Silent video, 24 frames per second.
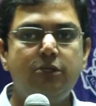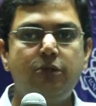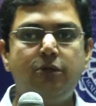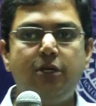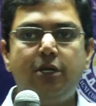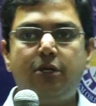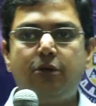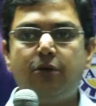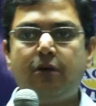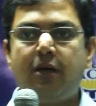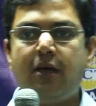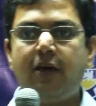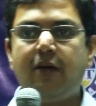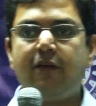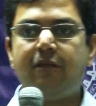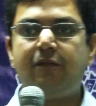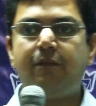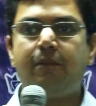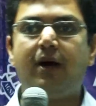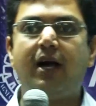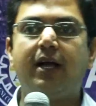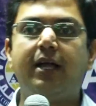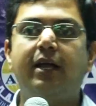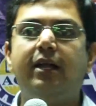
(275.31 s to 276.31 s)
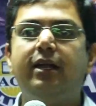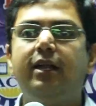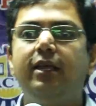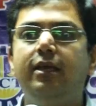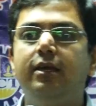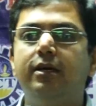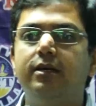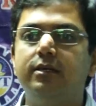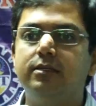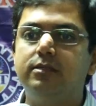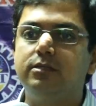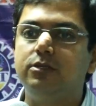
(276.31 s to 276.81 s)
you need to have
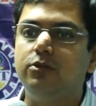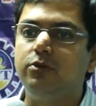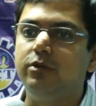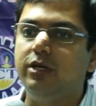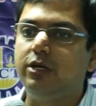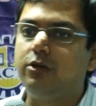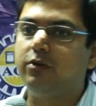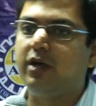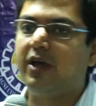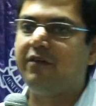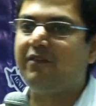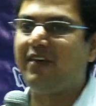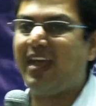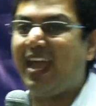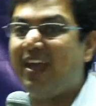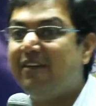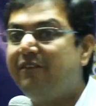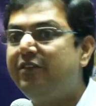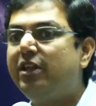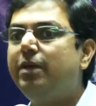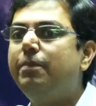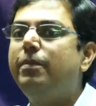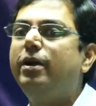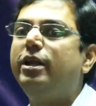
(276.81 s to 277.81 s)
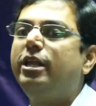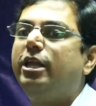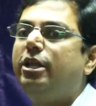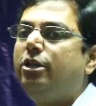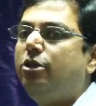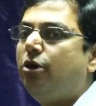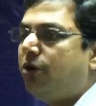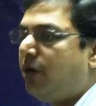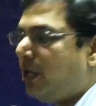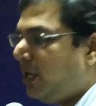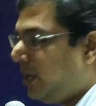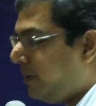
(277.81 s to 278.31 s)
marketeers, you need to have everybody in
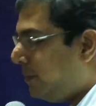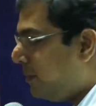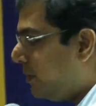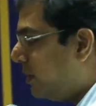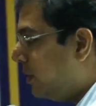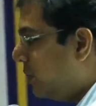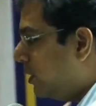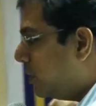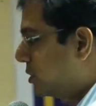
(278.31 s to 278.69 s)
your team.